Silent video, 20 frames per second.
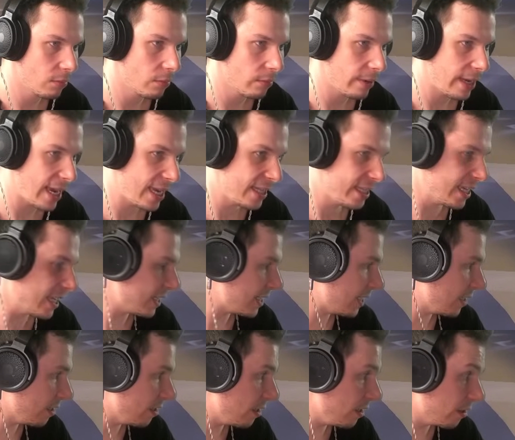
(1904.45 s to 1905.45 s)

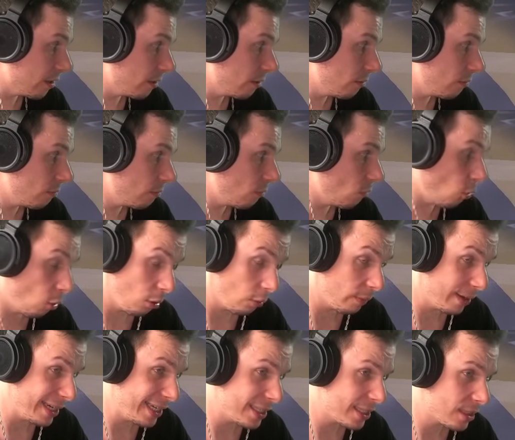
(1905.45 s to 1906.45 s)
ADSing here
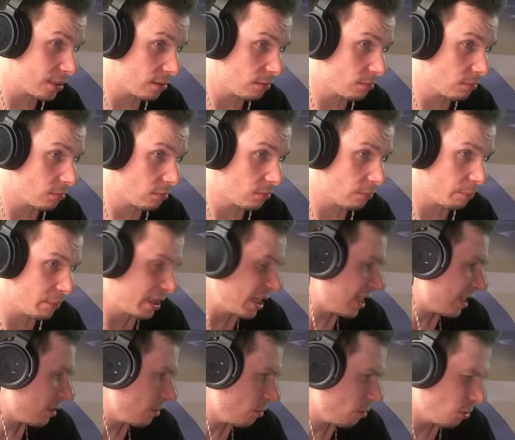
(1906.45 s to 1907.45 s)
always,
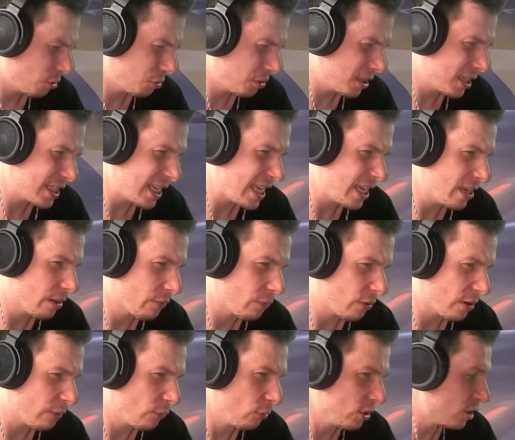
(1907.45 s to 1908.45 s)
because you're not gonna stay here for a
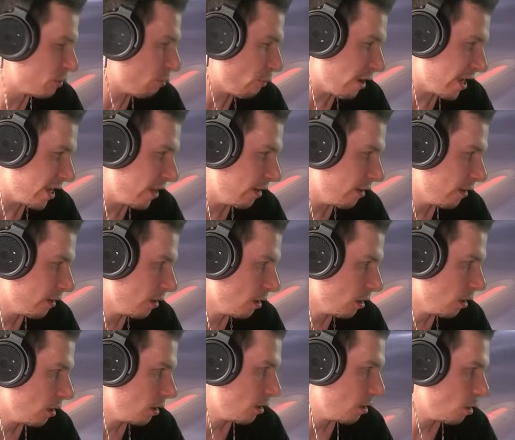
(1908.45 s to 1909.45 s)
full spray.
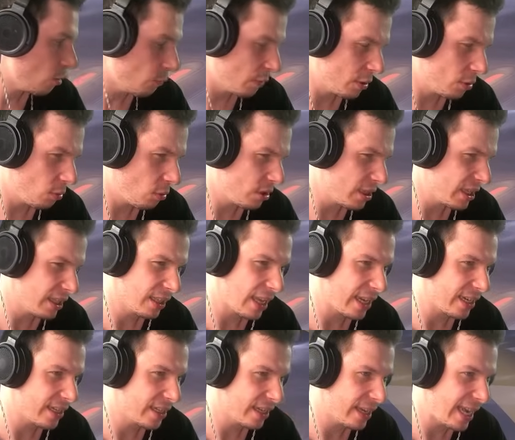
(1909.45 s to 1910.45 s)
When I'm holding
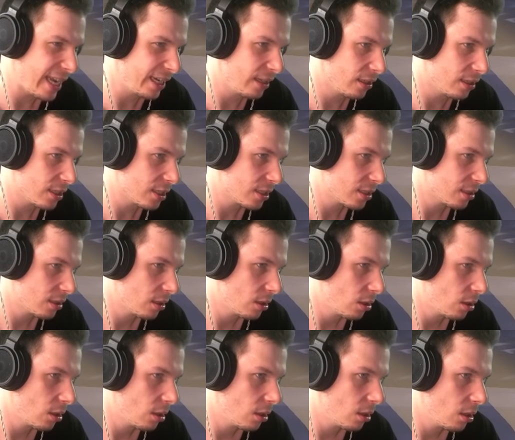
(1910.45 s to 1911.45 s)
like angles
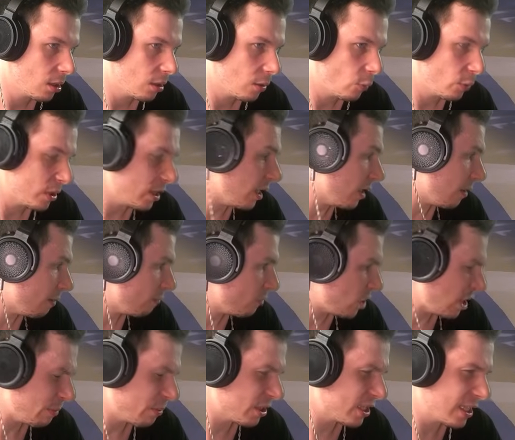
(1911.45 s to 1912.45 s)
with a
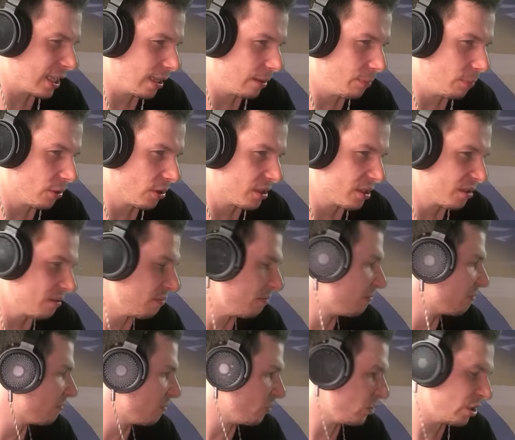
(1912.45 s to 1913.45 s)
chambers teleport,
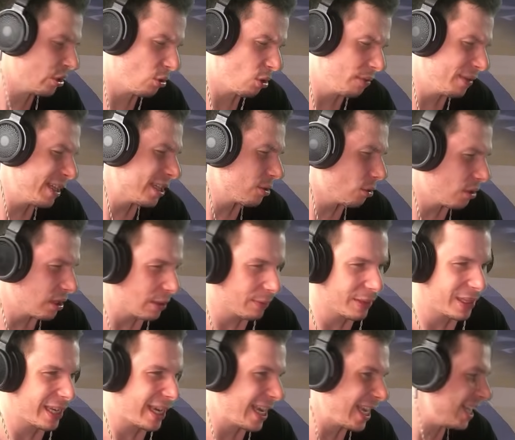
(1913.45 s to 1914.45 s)
you can always hold them with
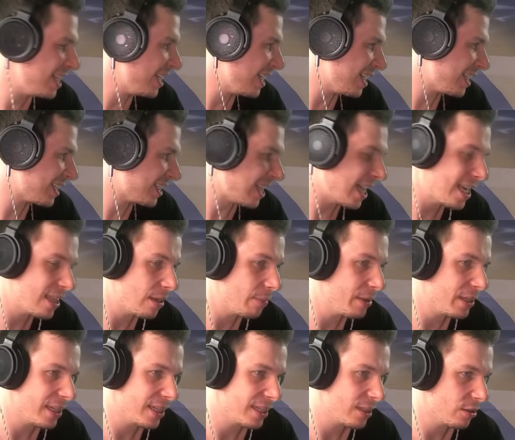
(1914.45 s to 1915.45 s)
the ADS kinda,
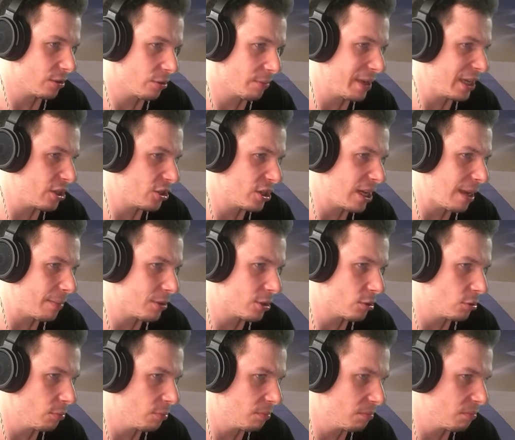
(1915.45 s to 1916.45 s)
because your main job is to,
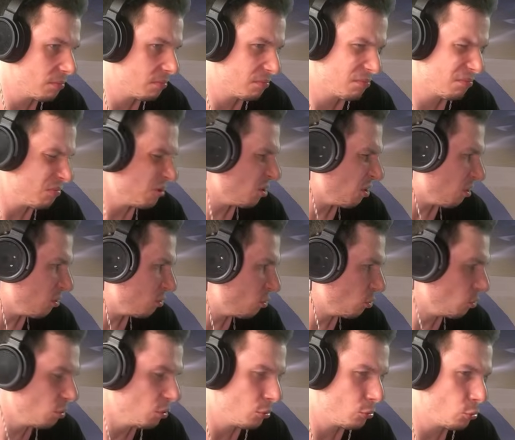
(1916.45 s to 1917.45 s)
you know,
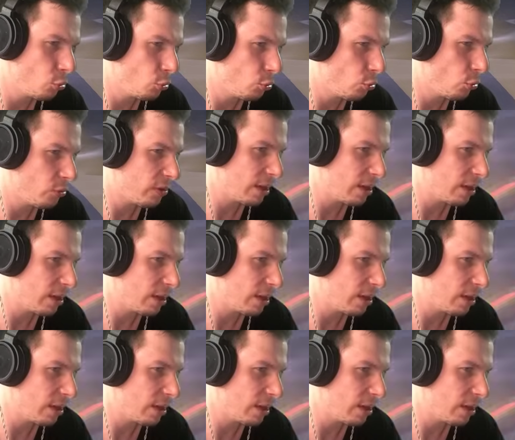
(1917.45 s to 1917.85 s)
do 2 to 3